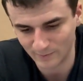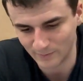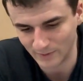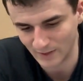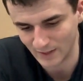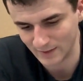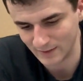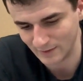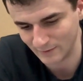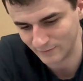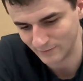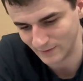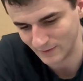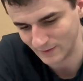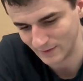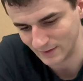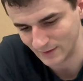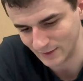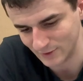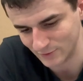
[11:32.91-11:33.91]
But I definitely
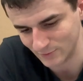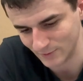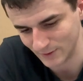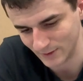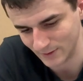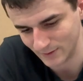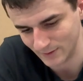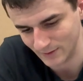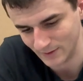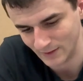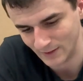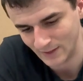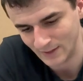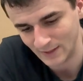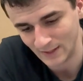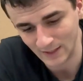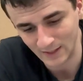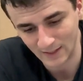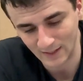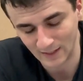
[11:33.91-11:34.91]
think that's real.
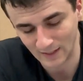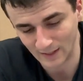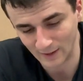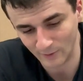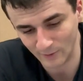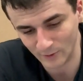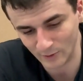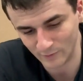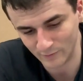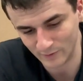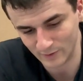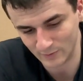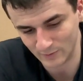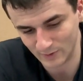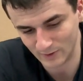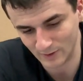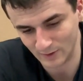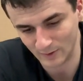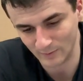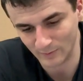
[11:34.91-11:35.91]
And I don't know if it's with
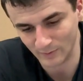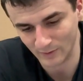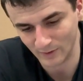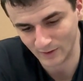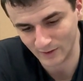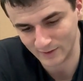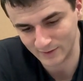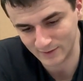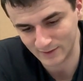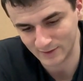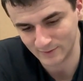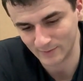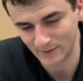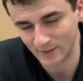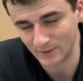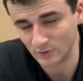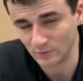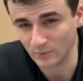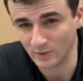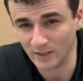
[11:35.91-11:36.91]
the LeBrons, because my
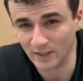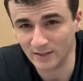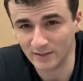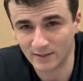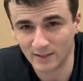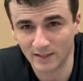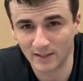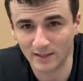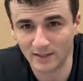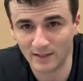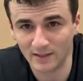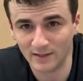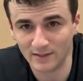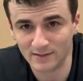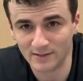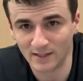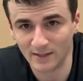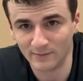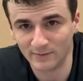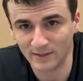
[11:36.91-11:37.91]
20s kind of did the
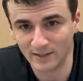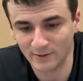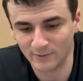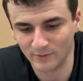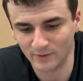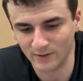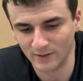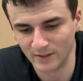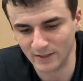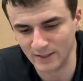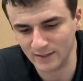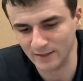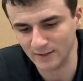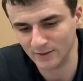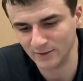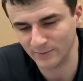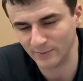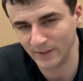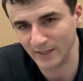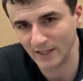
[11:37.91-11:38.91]
same thing, where the
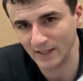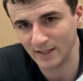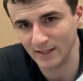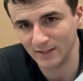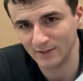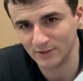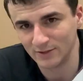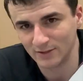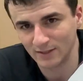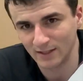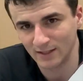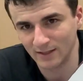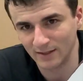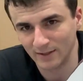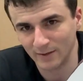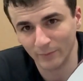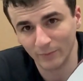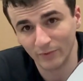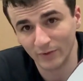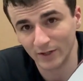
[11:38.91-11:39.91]
heel padding just kind of
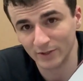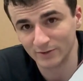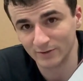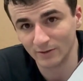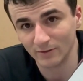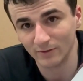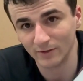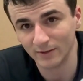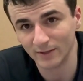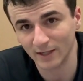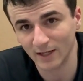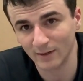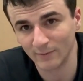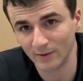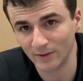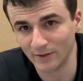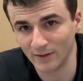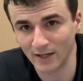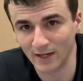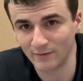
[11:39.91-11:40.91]
compressed over time,
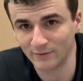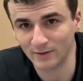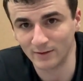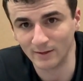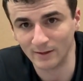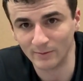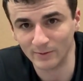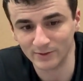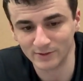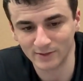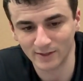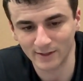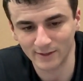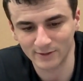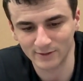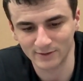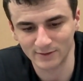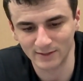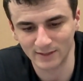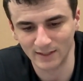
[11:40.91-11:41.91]
and you have to double sock
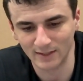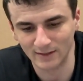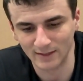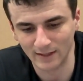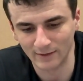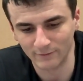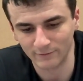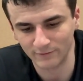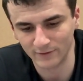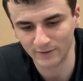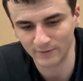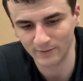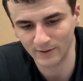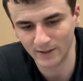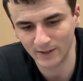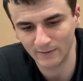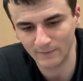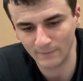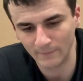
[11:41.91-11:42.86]
just to get that fit right.